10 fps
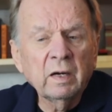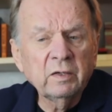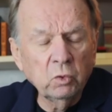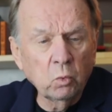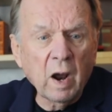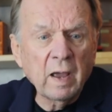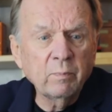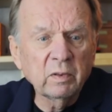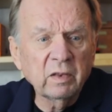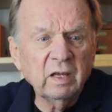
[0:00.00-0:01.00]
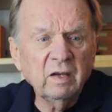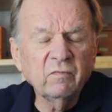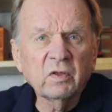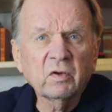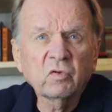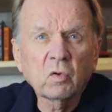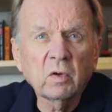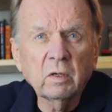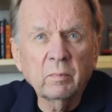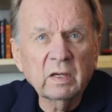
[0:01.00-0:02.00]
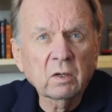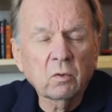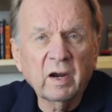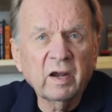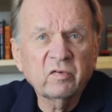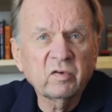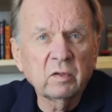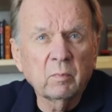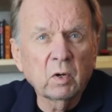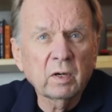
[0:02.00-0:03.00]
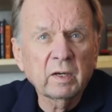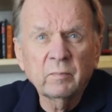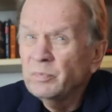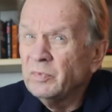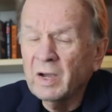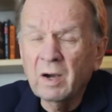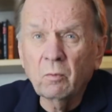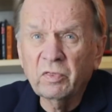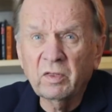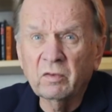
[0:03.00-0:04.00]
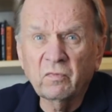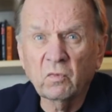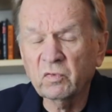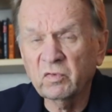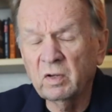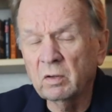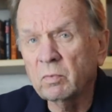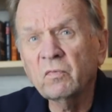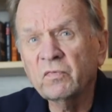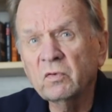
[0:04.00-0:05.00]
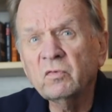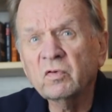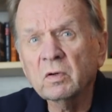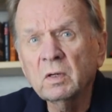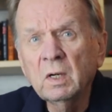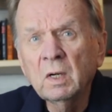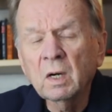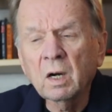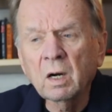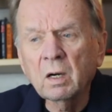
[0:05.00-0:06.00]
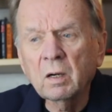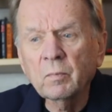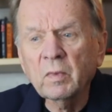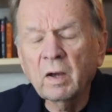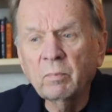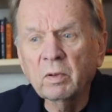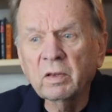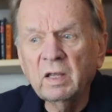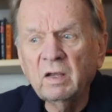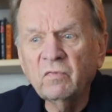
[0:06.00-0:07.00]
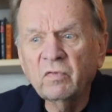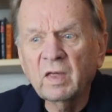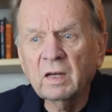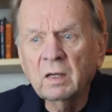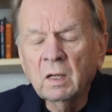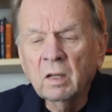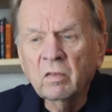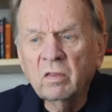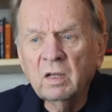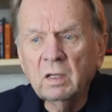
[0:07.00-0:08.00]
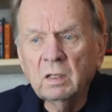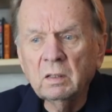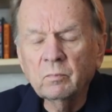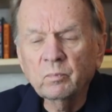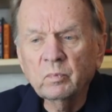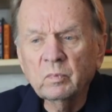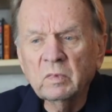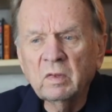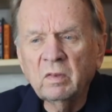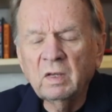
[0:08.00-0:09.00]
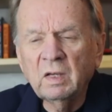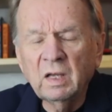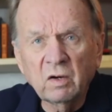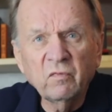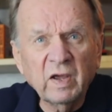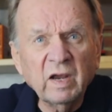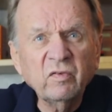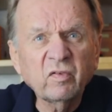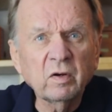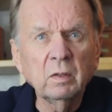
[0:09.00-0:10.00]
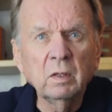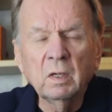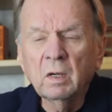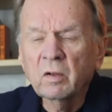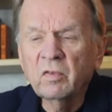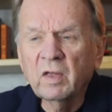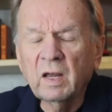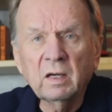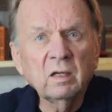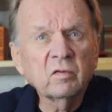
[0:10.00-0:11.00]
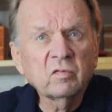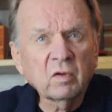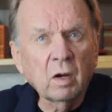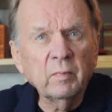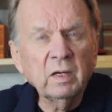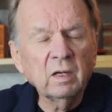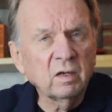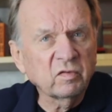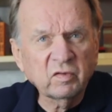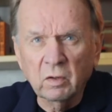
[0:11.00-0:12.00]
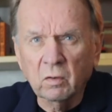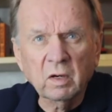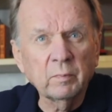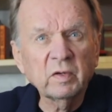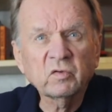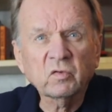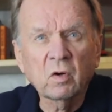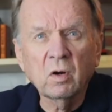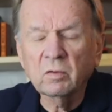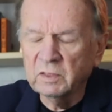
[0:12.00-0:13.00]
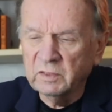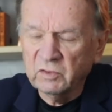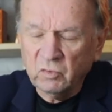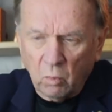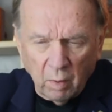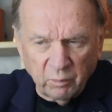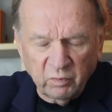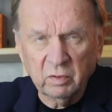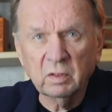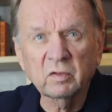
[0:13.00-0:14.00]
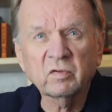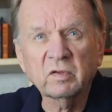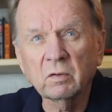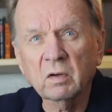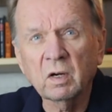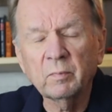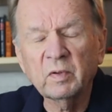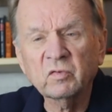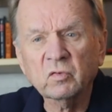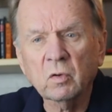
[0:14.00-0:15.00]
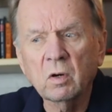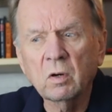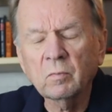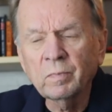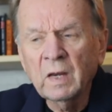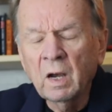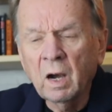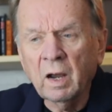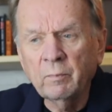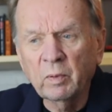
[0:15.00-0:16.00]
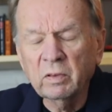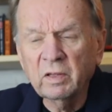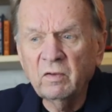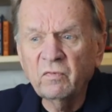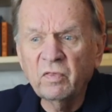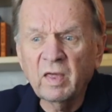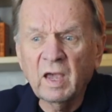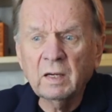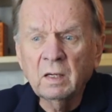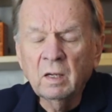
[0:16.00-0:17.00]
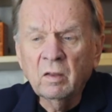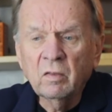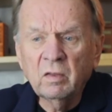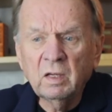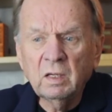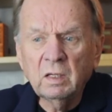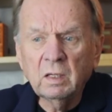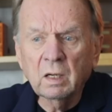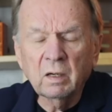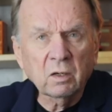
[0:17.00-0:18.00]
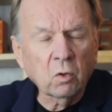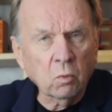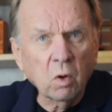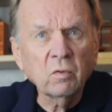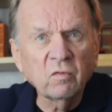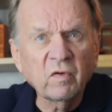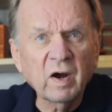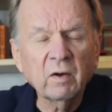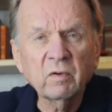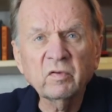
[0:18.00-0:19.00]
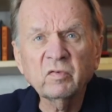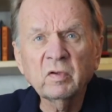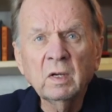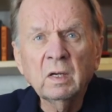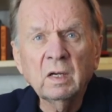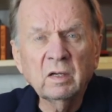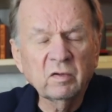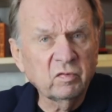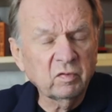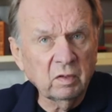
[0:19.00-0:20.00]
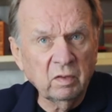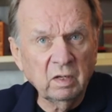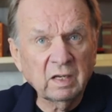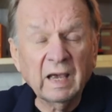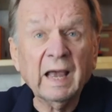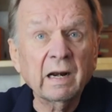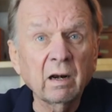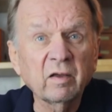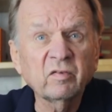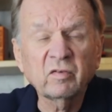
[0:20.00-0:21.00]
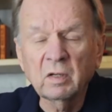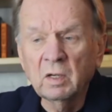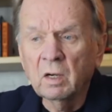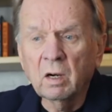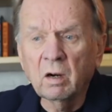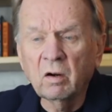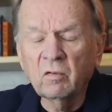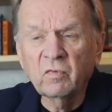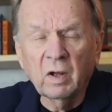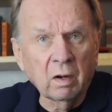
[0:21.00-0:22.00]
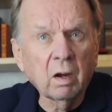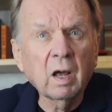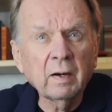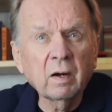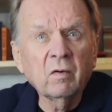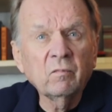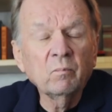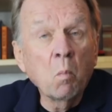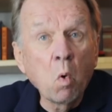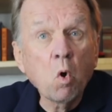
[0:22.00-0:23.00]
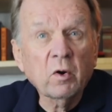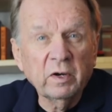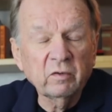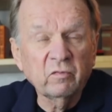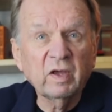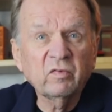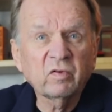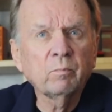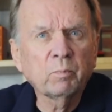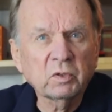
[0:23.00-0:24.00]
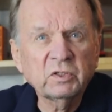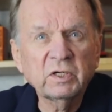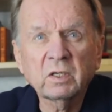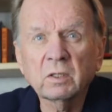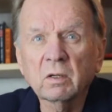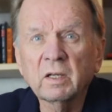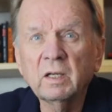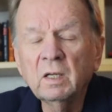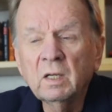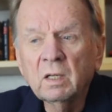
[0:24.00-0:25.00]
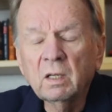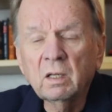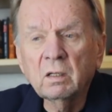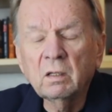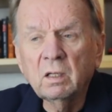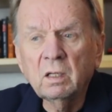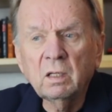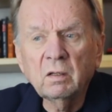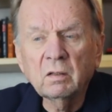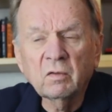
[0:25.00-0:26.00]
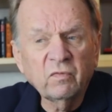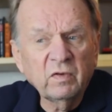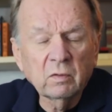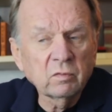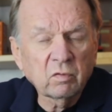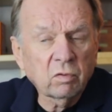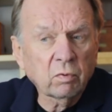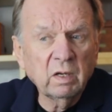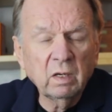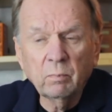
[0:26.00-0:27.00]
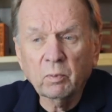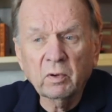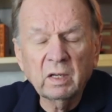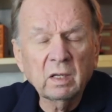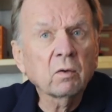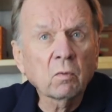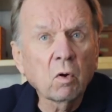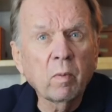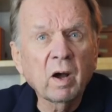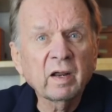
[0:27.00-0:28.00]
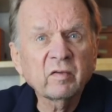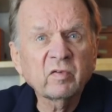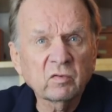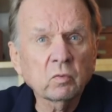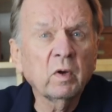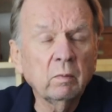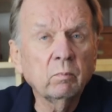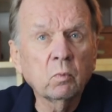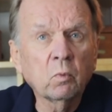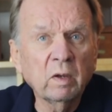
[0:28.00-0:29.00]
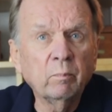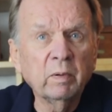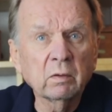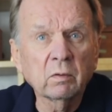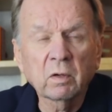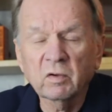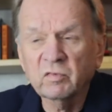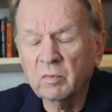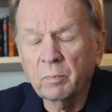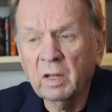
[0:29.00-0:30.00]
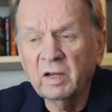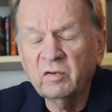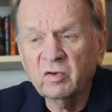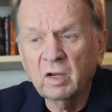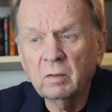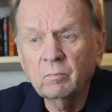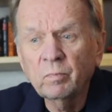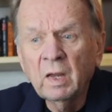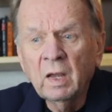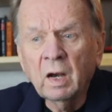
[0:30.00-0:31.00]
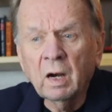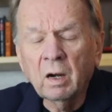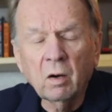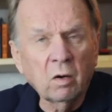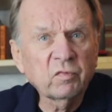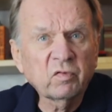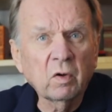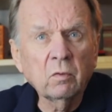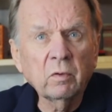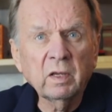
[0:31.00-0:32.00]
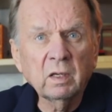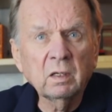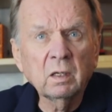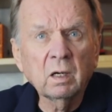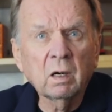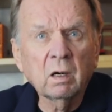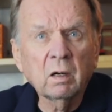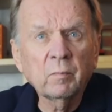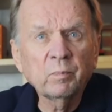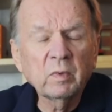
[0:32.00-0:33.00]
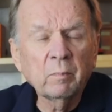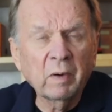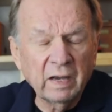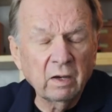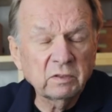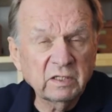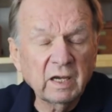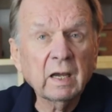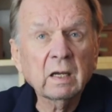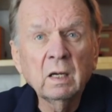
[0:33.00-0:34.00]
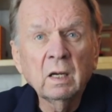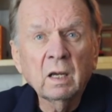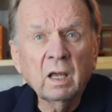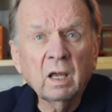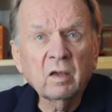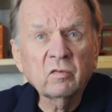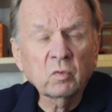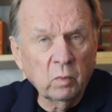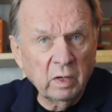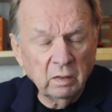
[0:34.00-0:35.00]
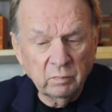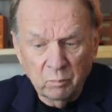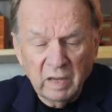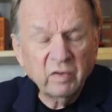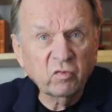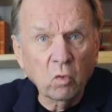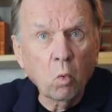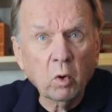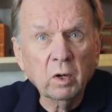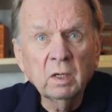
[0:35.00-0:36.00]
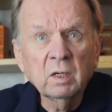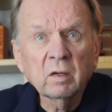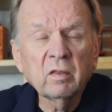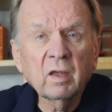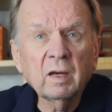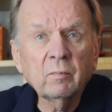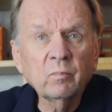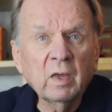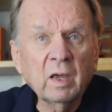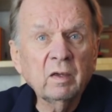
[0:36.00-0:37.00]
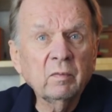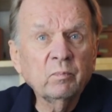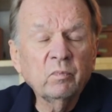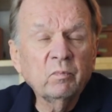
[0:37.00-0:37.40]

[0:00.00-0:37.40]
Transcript: Do I believe there's going to be a crash in the market? Not within the foreseeable future. Um, I believe that the the innovation that is coming is still coming strong. The disruption is still coming strong. I believe that the coronavirus is the catalyst of a lot more innovation, particularly in the, the fields of 3D printing and robotics as we rebuild our supply chain. Uh, also in um, biotech as we make sure that a